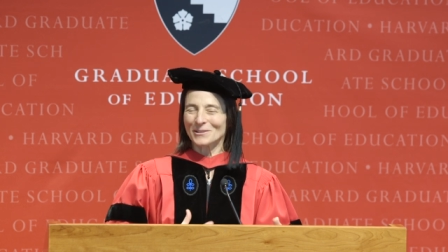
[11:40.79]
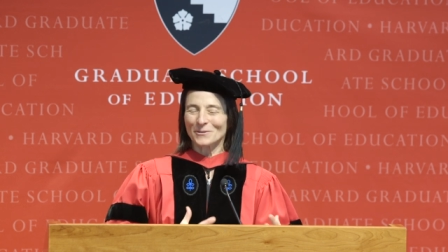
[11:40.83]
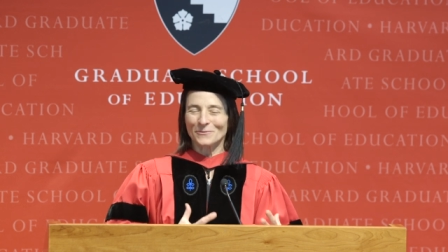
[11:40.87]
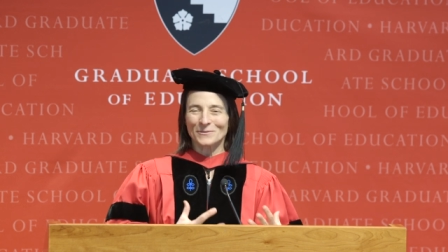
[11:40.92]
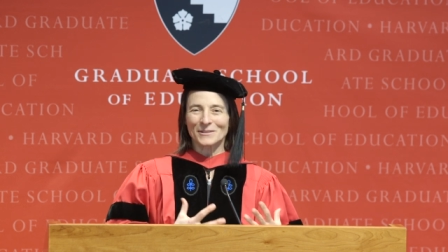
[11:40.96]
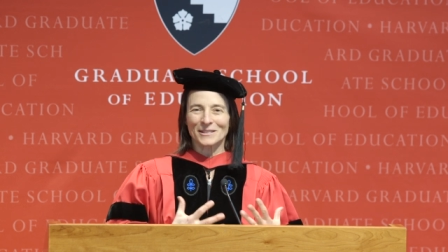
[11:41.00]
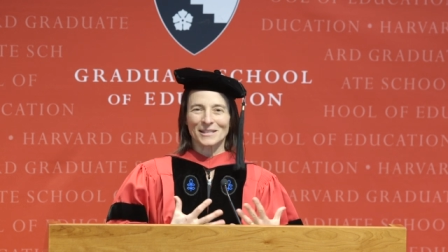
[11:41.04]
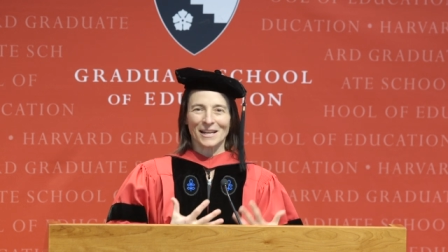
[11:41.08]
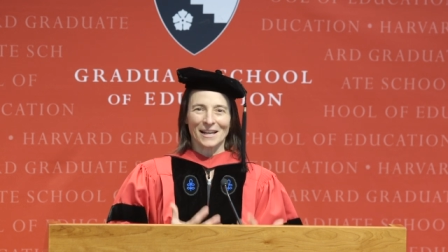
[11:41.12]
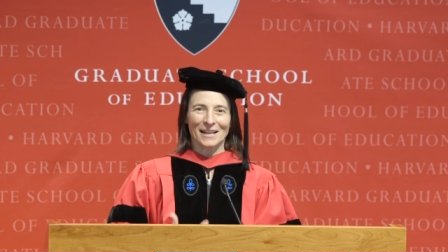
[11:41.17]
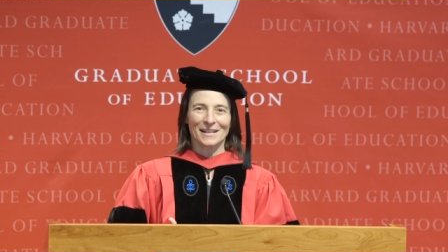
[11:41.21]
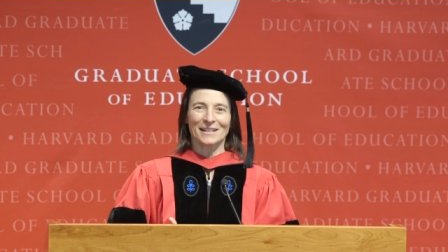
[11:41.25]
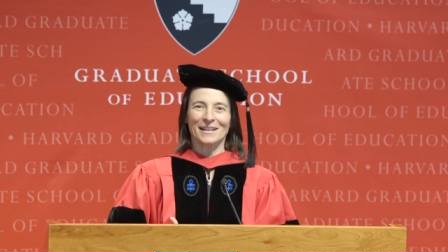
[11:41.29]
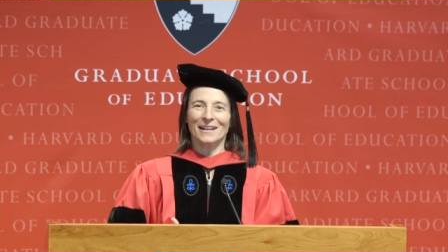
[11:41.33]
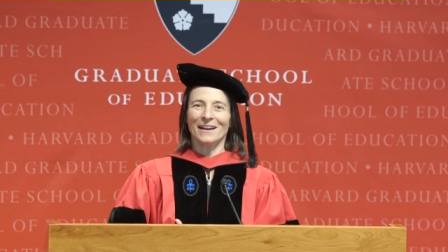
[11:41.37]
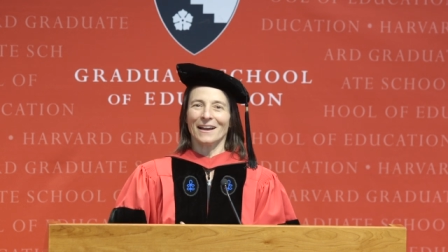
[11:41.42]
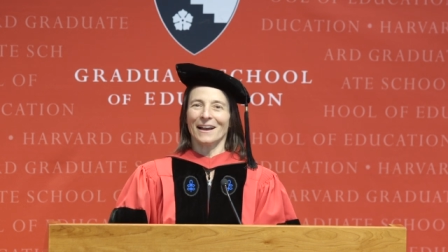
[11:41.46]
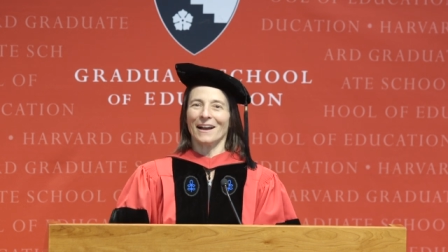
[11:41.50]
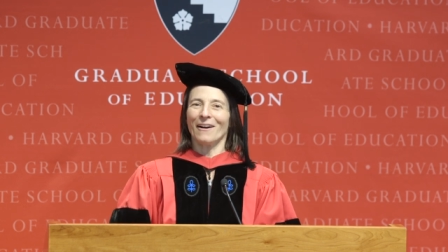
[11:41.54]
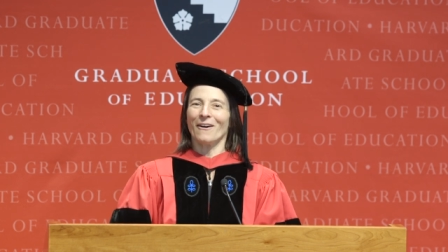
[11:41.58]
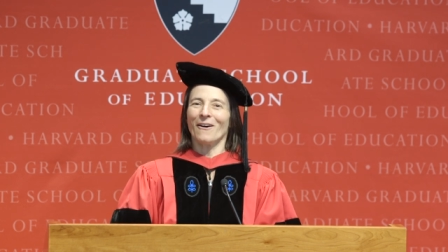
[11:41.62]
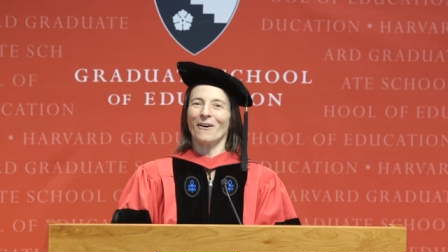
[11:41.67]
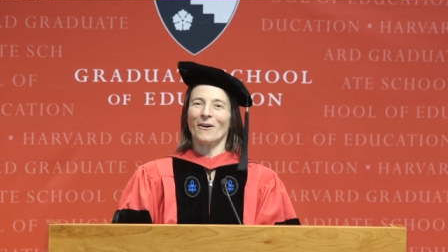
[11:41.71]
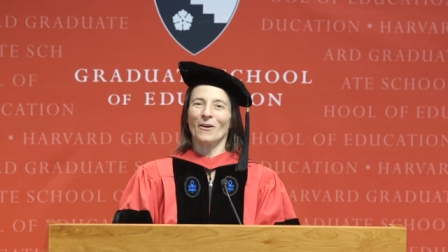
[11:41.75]
You've done
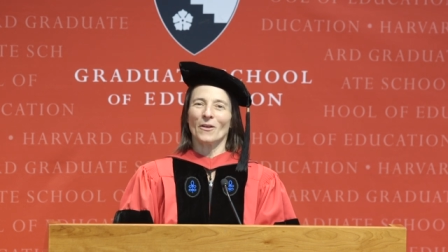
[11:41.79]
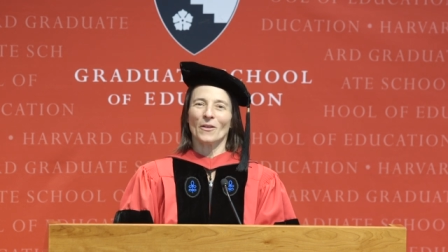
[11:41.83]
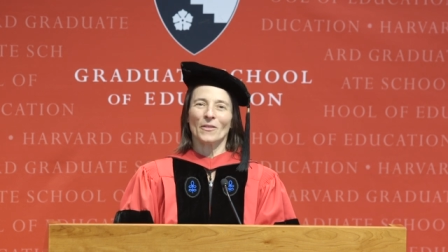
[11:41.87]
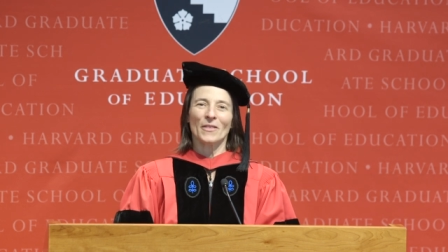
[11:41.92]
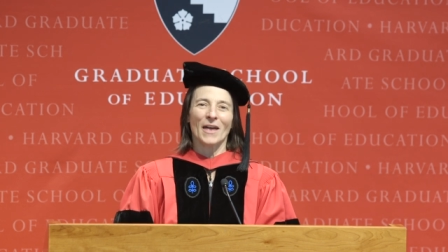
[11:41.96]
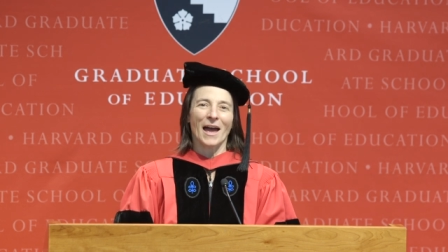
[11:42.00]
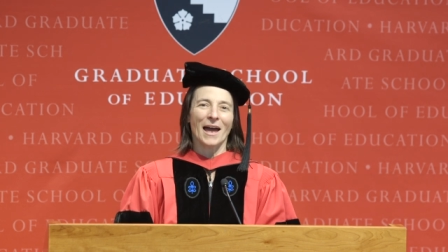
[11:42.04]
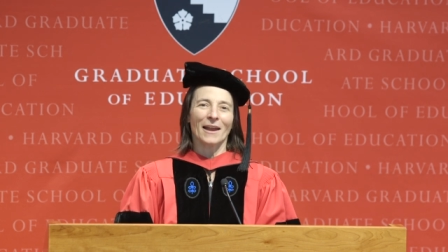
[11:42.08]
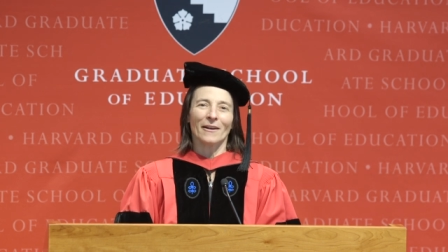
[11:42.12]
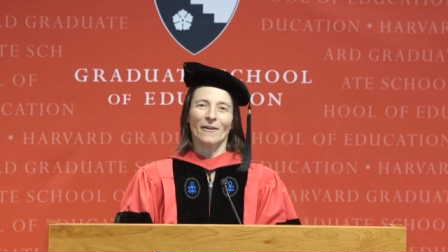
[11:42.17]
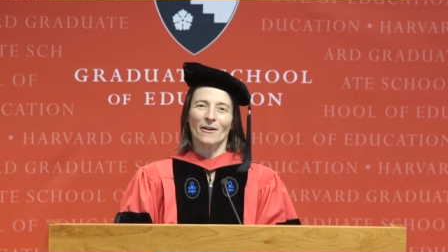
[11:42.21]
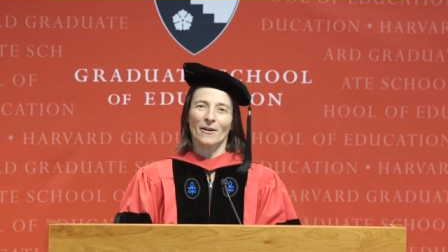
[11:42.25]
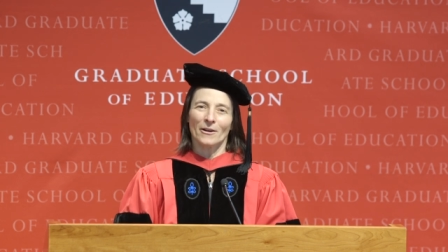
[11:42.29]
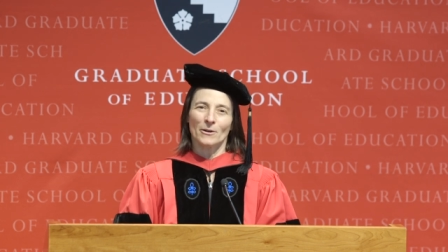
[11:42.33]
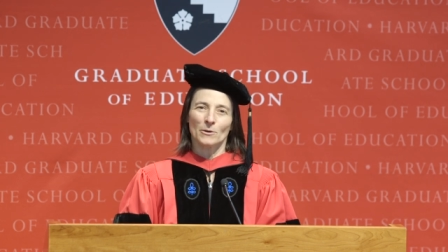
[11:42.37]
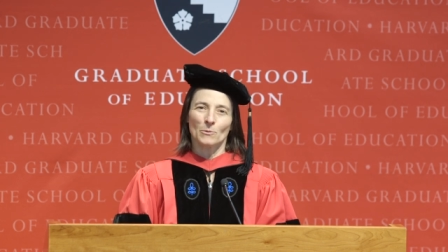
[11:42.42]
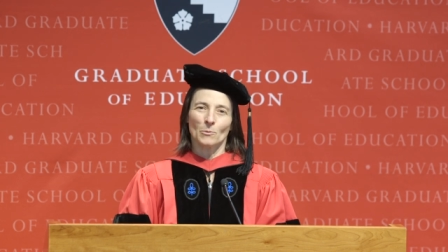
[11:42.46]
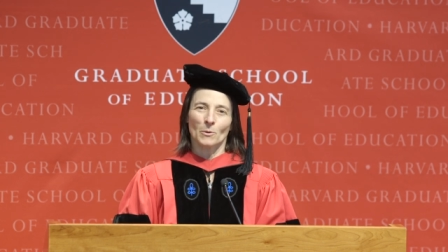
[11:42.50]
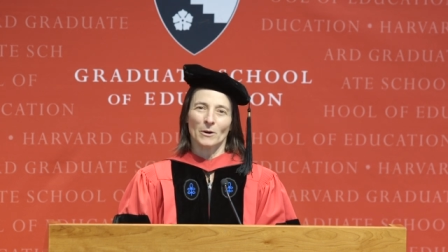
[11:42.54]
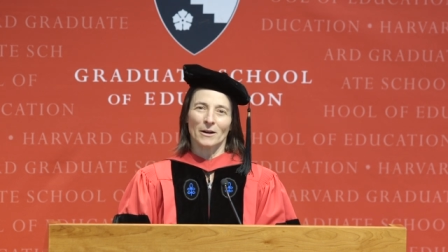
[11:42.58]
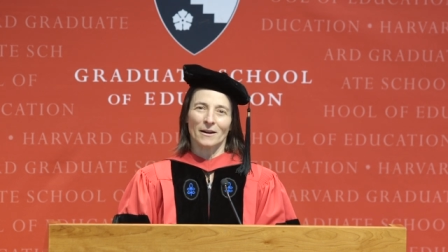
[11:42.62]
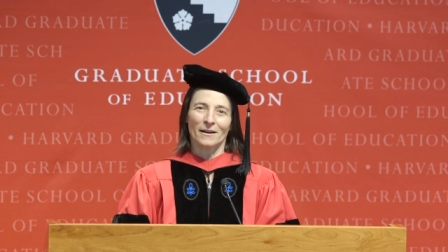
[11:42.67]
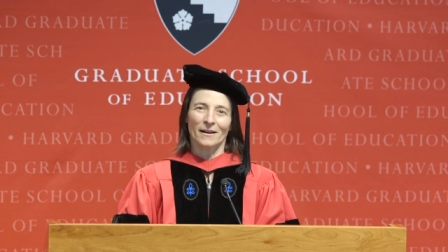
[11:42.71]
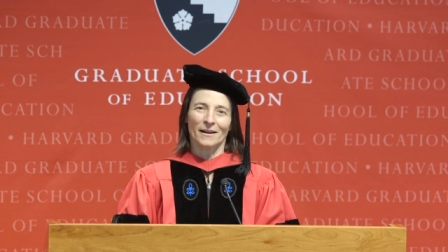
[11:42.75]
all that
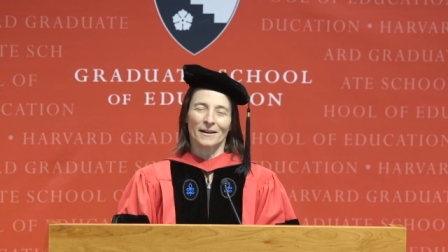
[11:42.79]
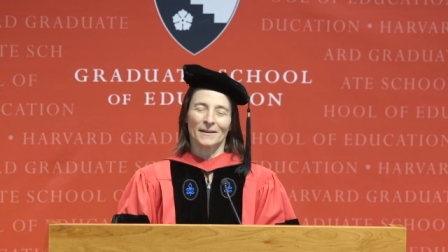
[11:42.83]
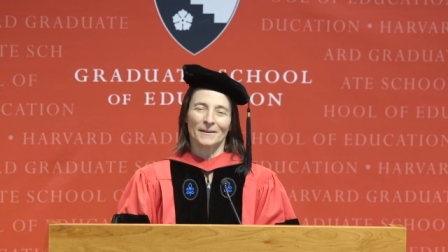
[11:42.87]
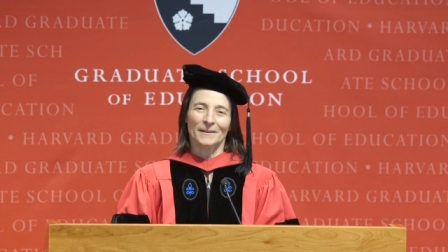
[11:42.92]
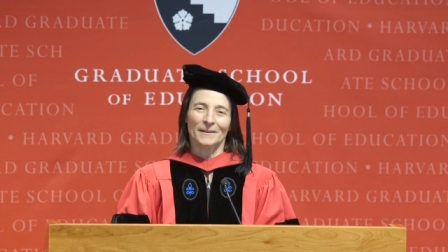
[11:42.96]
hard work.